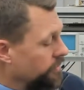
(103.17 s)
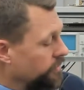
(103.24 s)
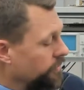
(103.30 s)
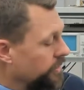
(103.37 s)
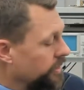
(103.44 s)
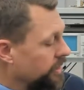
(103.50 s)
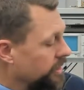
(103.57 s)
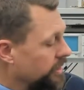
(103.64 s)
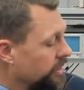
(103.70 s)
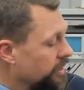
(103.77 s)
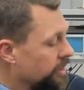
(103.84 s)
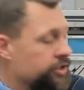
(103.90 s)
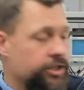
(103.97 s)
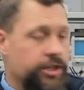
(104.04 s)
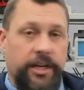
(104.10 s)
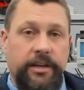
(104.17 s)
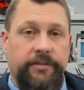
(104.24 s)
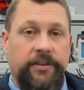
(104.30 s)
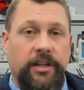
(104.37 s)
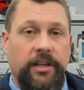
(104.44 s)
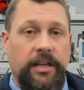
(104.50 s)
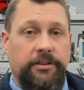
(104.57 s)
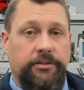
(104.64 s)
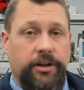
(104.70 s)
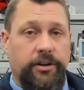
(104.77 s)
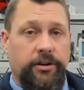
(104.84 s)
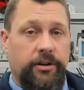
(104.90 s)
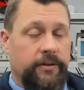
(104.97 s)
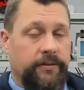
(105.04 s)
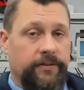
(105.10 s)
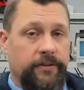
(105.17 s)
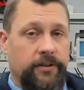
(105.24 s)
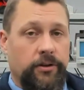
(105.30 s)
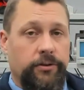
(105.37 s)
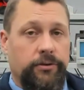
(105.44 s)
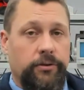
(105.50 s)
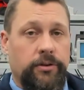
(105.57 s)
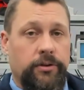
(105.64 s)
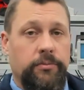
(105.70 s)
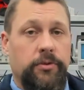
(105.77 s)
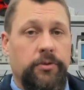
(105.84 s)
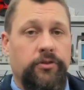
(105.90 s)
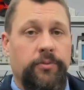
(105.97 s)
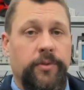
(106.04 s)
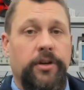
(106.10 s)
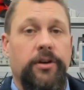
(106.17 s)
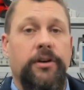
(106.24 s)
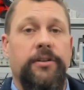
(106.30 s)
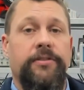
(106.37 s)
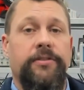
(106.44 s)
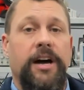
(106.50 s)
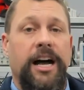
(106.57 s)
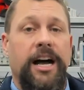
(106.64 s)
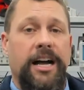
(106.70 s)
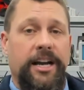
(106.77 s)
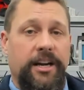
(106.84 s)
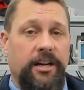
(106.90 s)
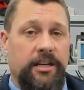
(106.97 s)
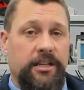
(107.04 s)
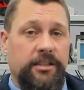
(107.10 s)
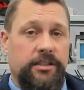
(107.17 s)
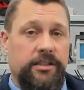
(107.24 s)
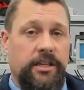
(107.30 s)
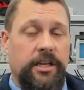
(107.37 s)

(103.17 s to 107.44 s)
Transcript: we achieve electric current flow through the movement of ions.